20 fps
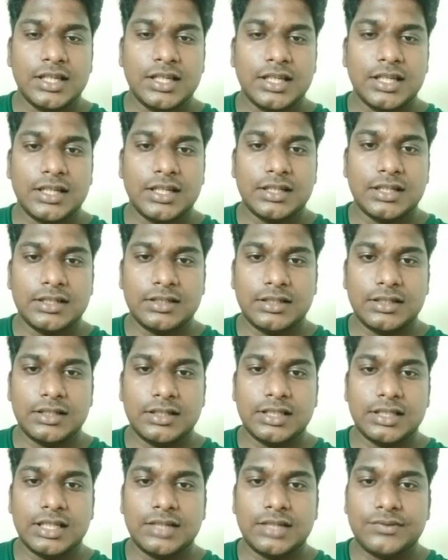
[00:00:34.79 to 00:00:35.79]
And
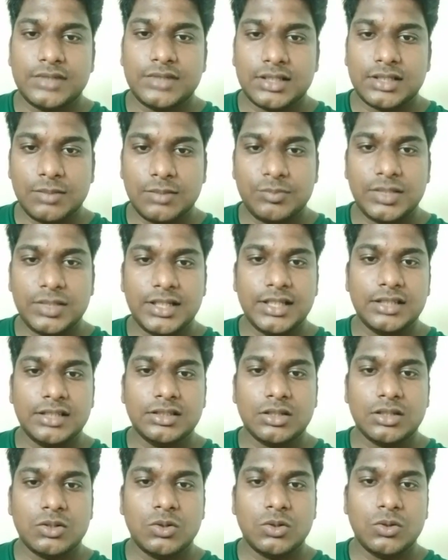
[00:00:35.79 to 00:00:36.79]
after completing
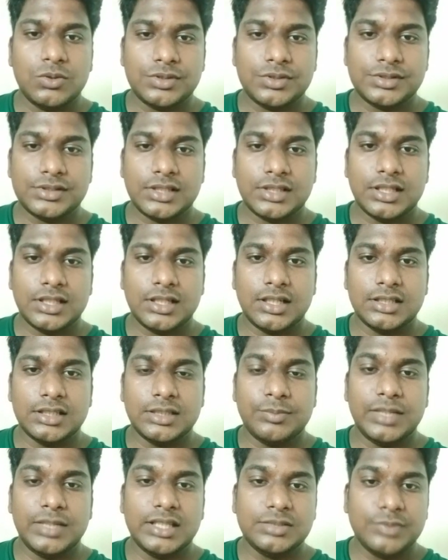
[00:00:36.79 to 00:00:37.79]
the course, the
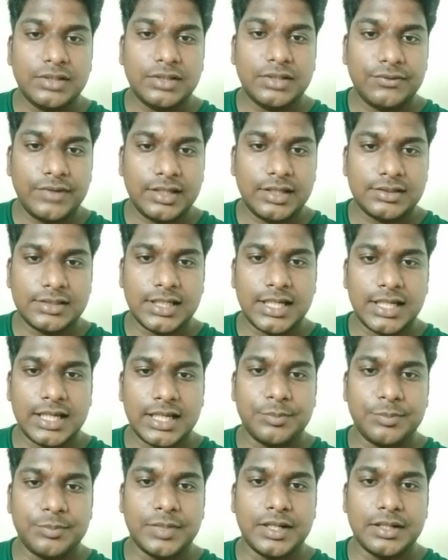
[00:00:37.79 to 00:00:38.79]
placement phase
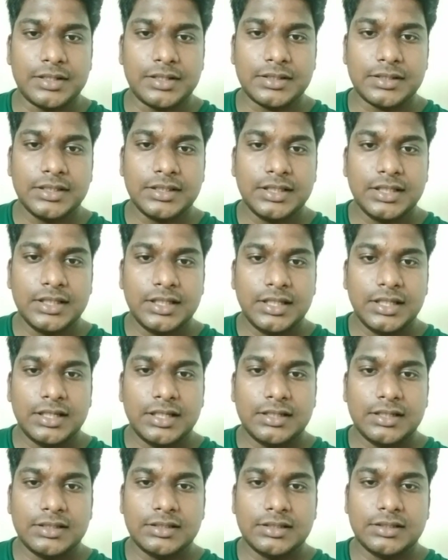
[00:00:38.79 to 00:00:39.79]
happened.
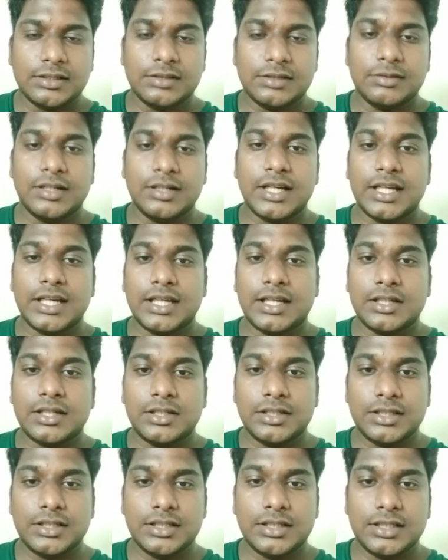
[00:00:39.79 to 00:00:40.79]
I
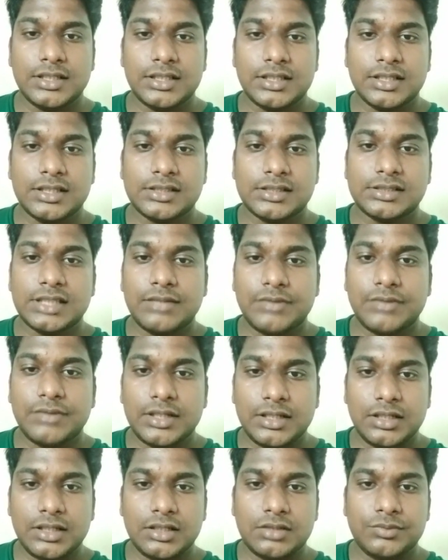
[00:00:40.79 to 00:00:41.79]
attended 7
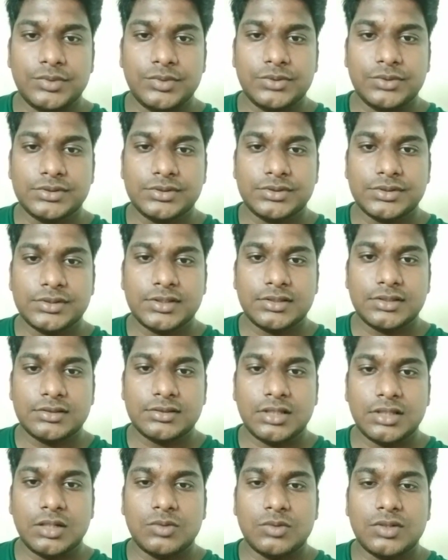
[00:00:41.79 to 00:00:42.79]
interviews.
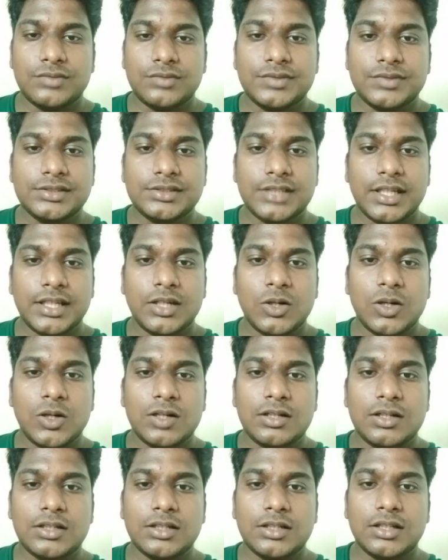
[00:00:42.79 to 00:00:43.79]
Out of this, I
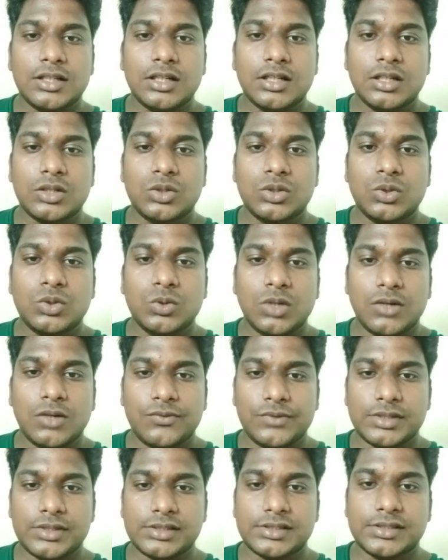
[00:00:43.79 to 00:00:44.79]
got 2
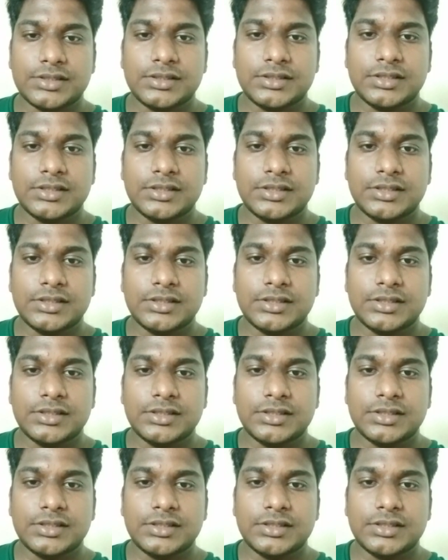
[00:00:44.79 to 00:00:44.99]
offers.